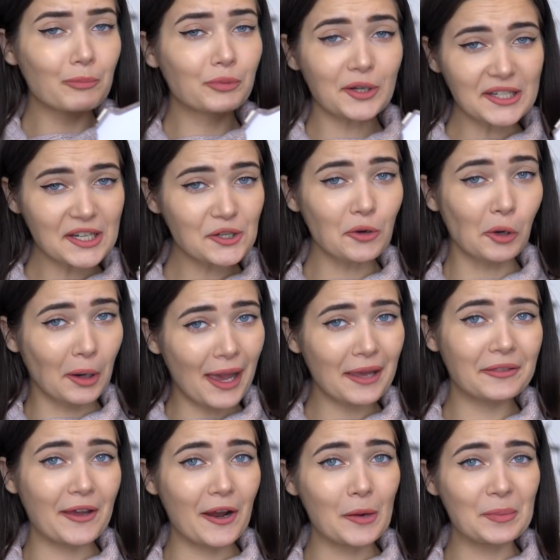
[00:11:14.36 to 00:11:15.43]
I'm pretty sure
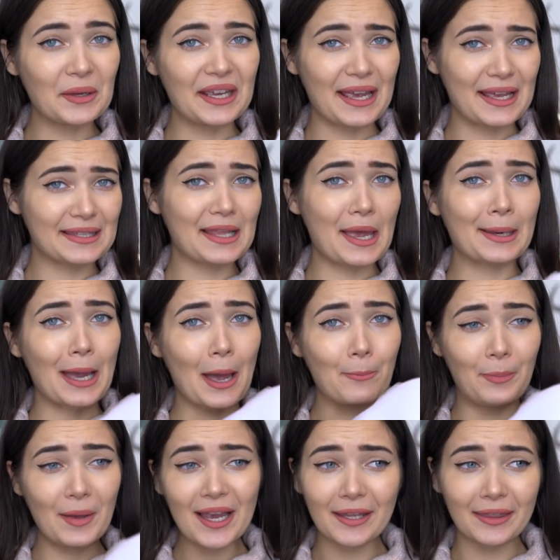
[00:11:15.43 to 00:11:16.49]
light therapy is like a
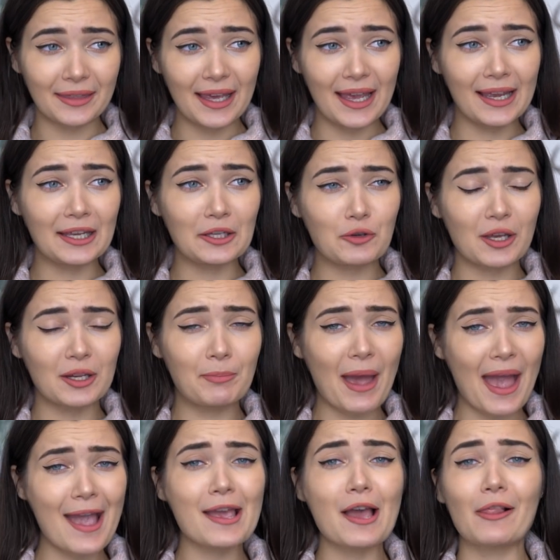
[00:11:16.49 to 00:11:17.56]
big thing. You can
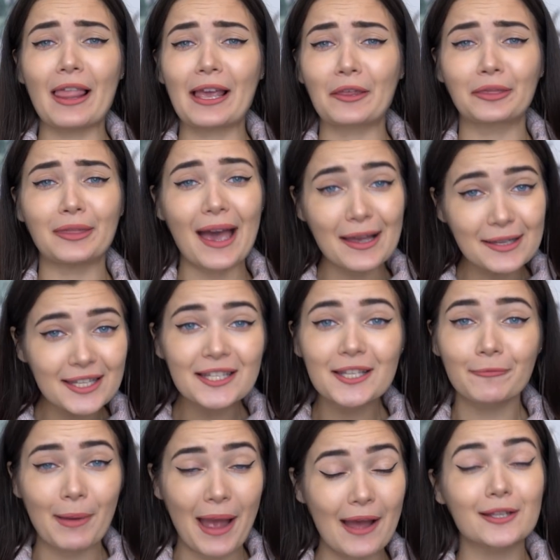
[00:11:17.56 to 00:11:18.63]
pay like thousands
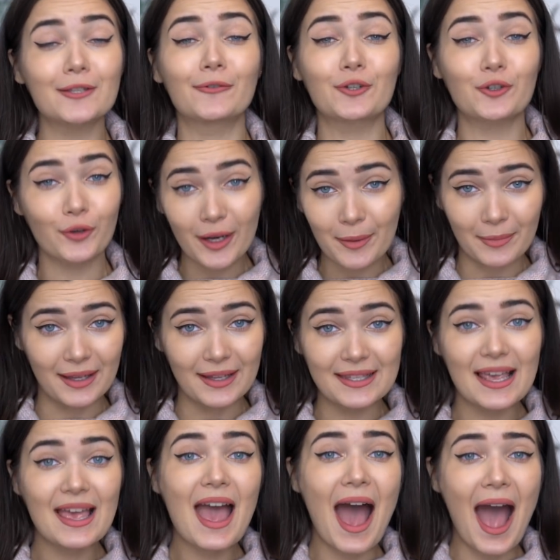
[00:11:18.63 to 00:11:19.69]
of pounds for treatments
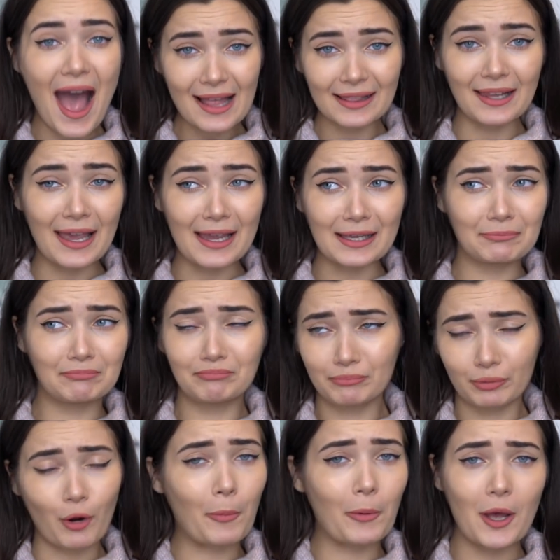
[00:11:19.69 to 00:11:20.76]
at like
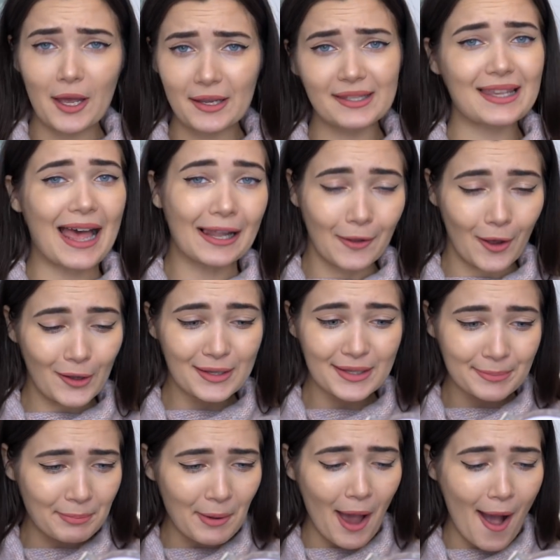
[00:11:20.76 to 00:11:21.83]
proper
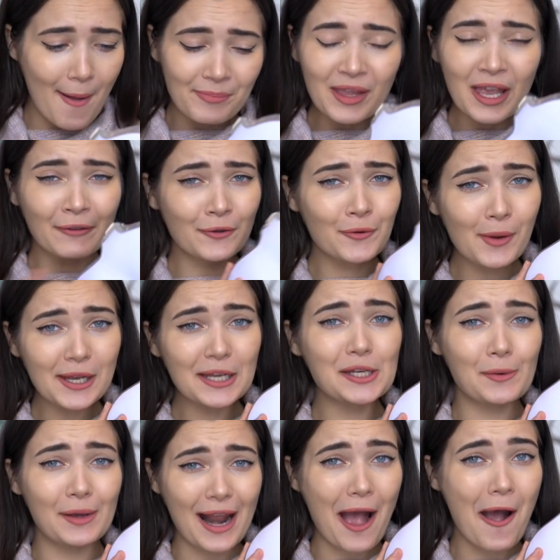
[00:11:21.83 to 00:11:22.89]
salons, but if you want to
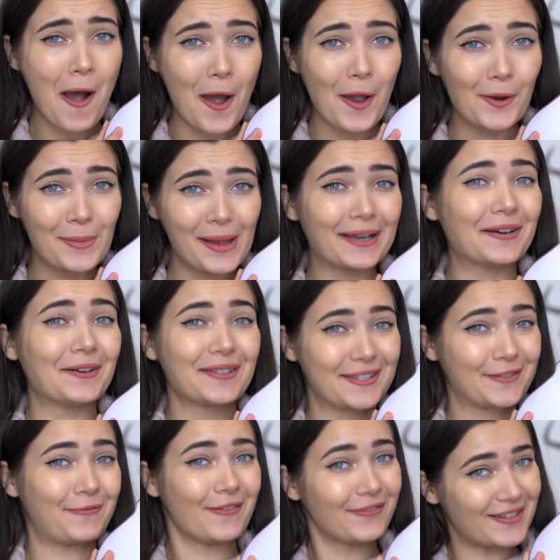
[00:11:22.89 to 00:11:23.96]
do it at home, it
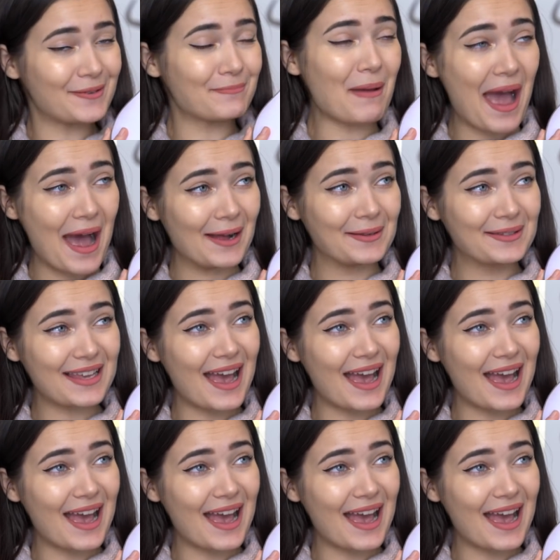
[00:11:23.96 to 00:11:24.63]
costs £15